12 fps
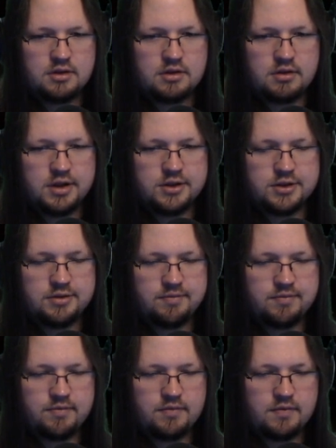Crazy.
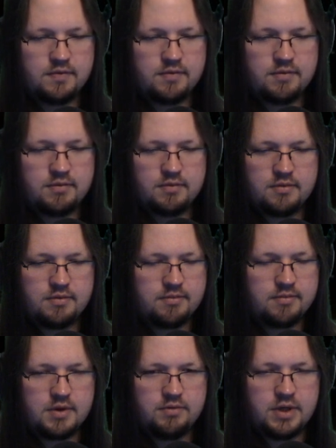
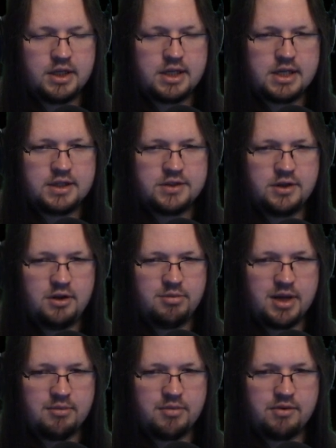If we didn't get this hull
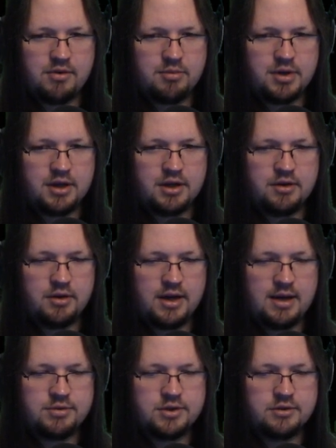beam, we would be in
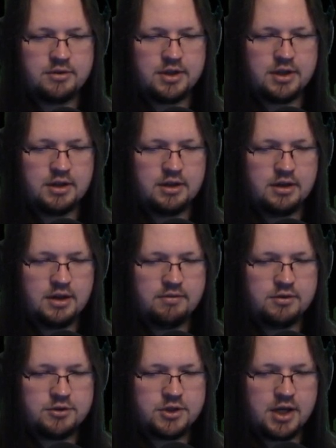absolutely
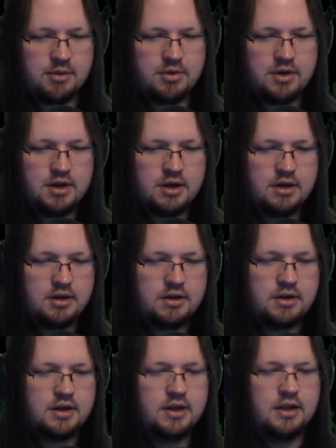awful shape.
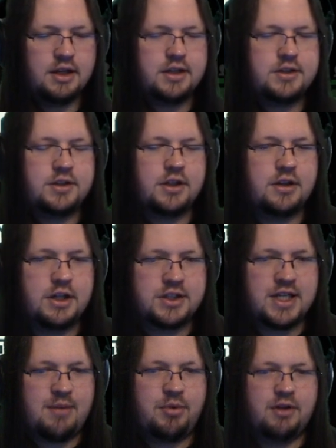Like, this is a good
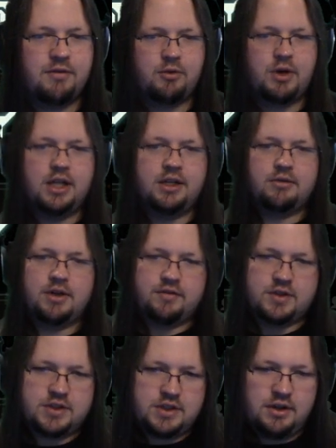example of a run that would have
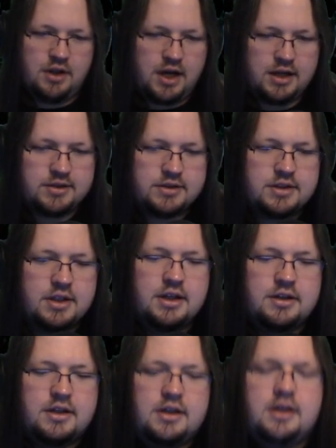just lost
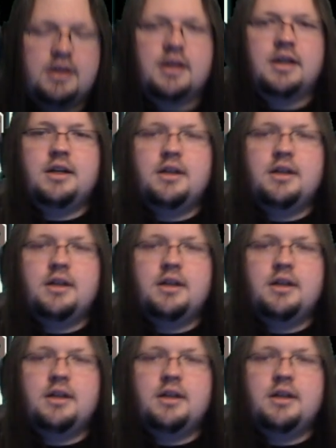on the,